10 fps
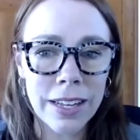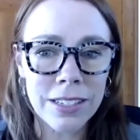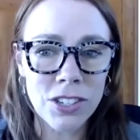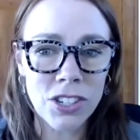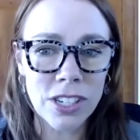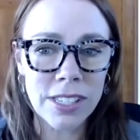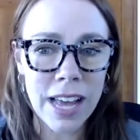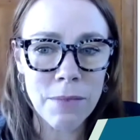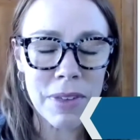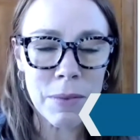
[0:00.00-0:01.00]
It's just
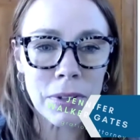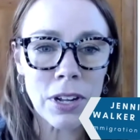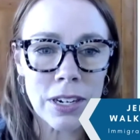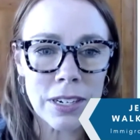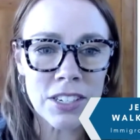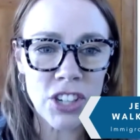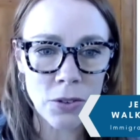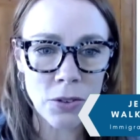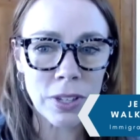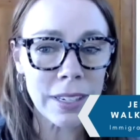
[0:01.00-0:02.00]
that people are
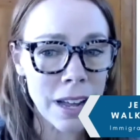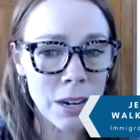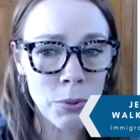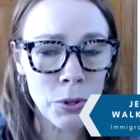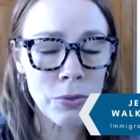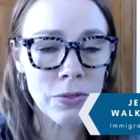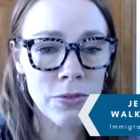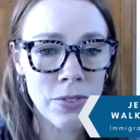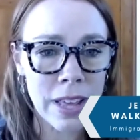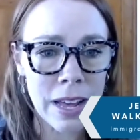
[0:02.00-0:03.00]
generally not approved
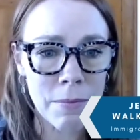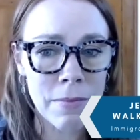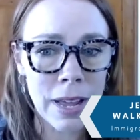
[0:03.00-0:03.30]
for them,